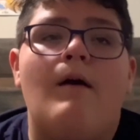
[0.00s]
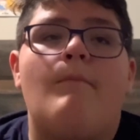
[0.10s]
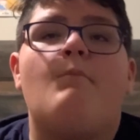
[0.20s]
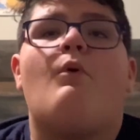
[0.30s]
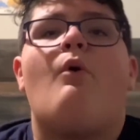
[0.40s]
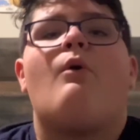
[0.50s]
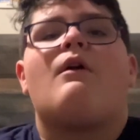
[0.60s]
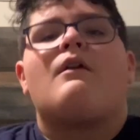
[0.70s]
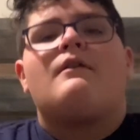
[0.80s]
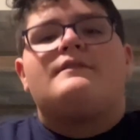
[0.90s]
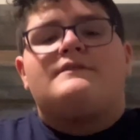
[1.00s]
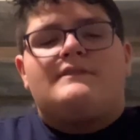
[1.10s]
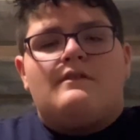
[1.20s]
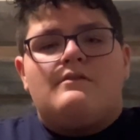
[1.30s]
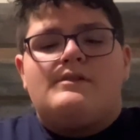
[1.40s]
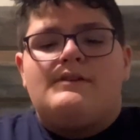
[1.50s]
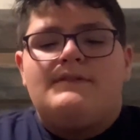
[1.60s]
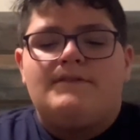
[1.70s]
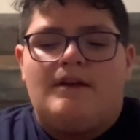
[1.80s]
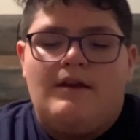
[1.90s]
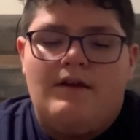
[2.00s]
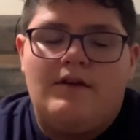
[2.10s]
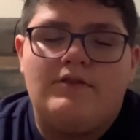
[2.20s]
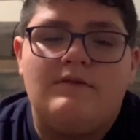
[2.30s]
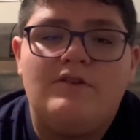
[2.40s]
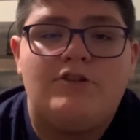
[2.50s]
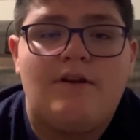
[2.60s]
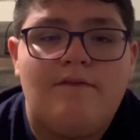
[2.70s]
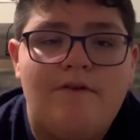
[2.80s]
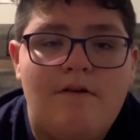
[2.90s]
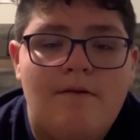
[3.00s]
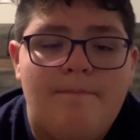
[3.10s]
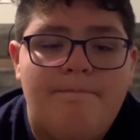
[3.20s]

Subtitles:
more series to each other.